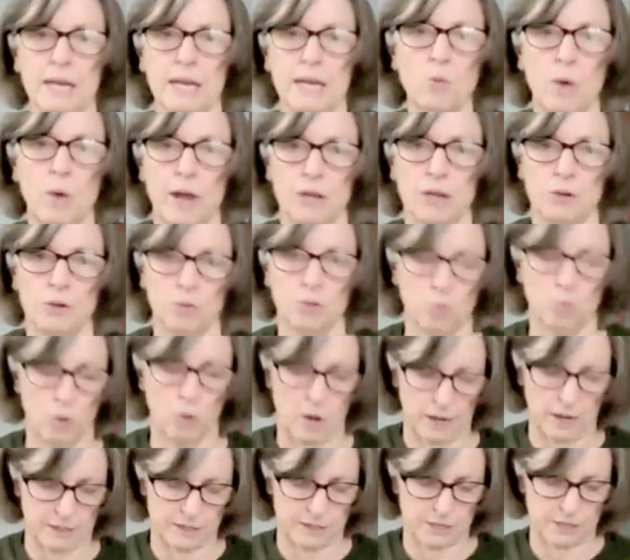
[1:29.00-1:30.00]
way you
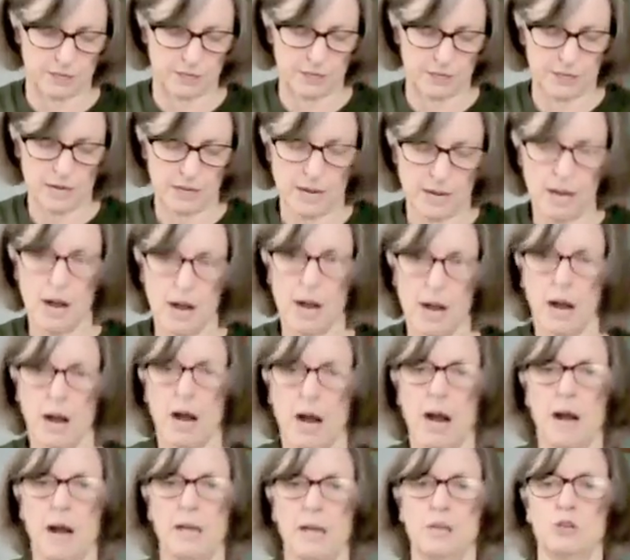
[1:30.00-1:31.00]
want.
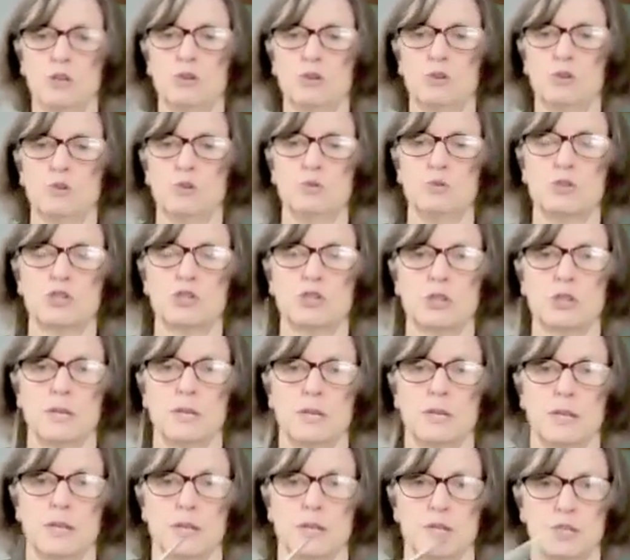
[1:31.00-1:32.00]
I used
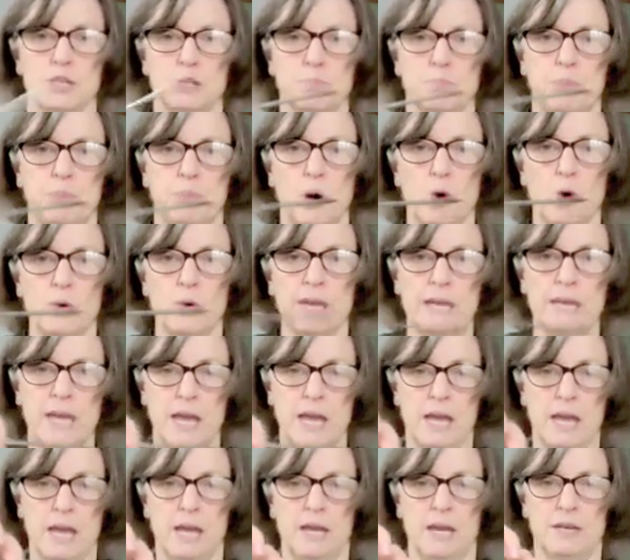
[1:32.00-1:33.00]
this pokey
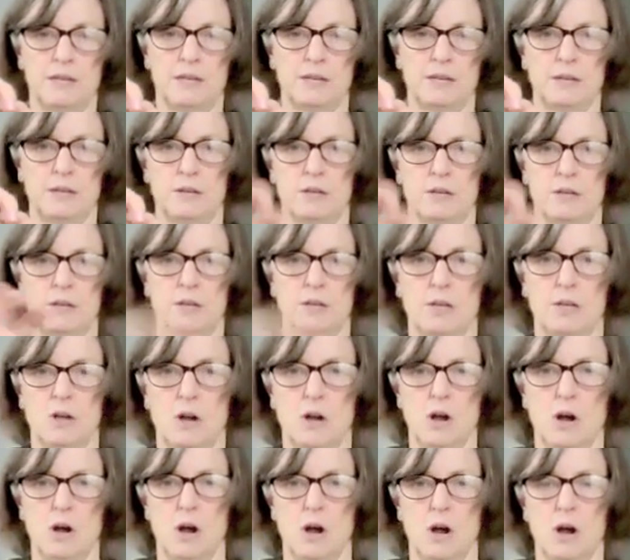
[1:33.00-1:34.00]
end
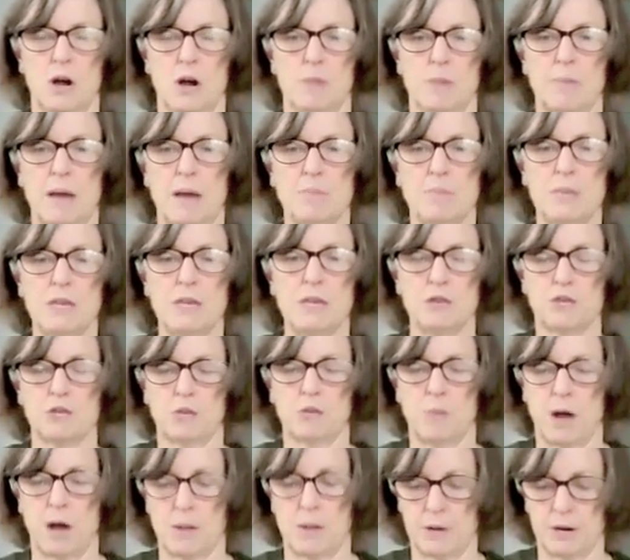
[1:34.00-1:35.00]
on my meat
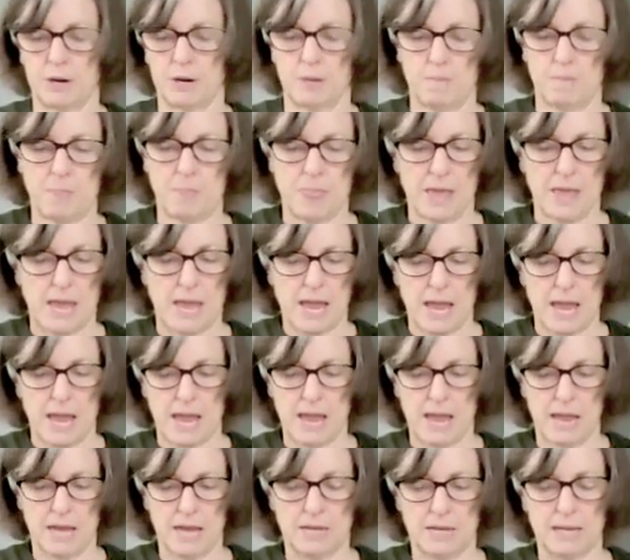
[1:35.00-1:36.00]
thermometer,
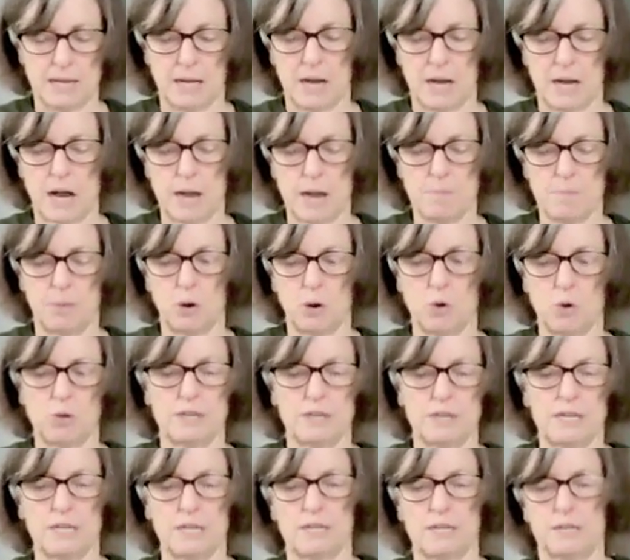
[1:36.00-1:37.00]
and I poked
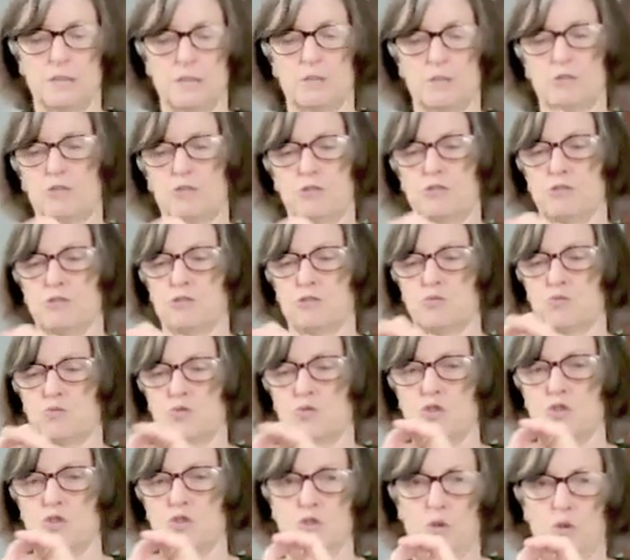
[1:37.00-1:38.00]
it
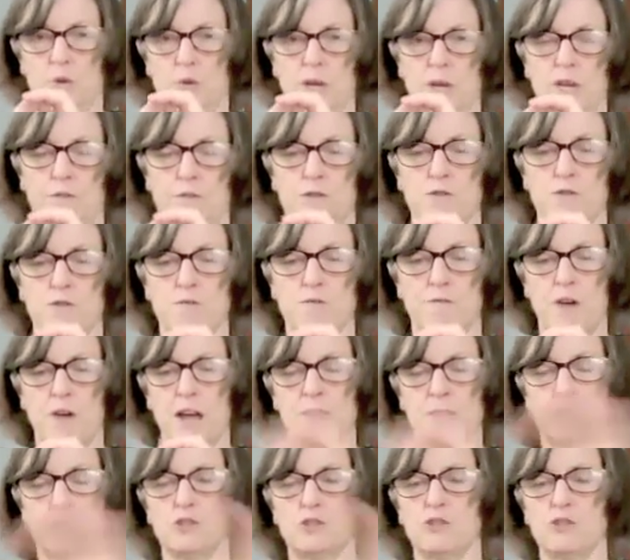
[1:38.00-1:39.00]
through. If you
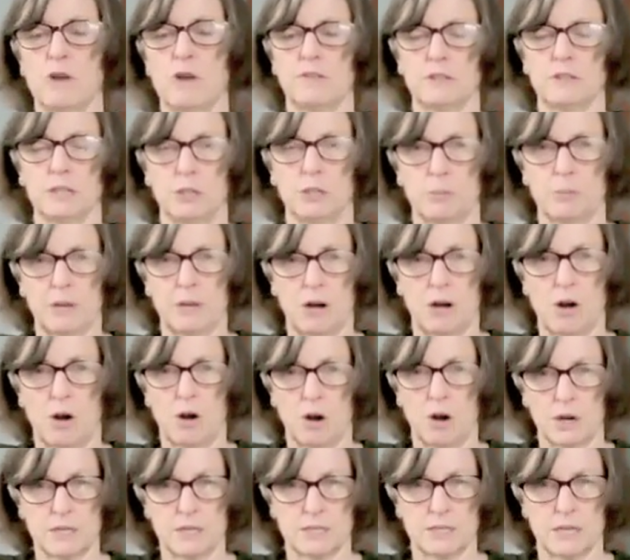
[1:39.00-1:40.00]
find that you have a little bit of
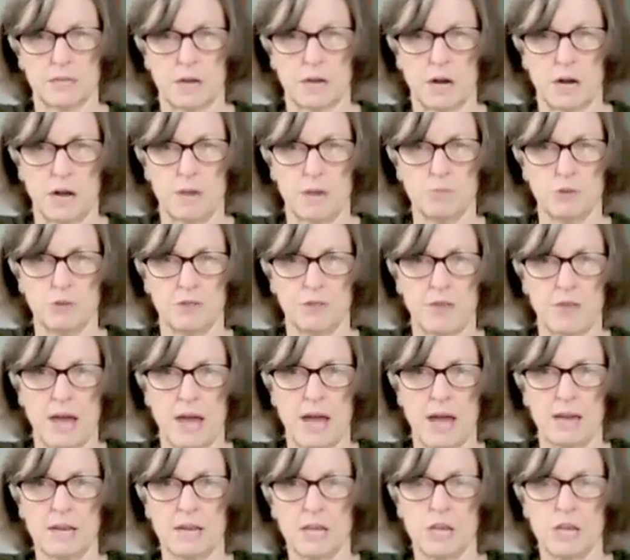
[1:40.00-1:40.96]
hard time with that,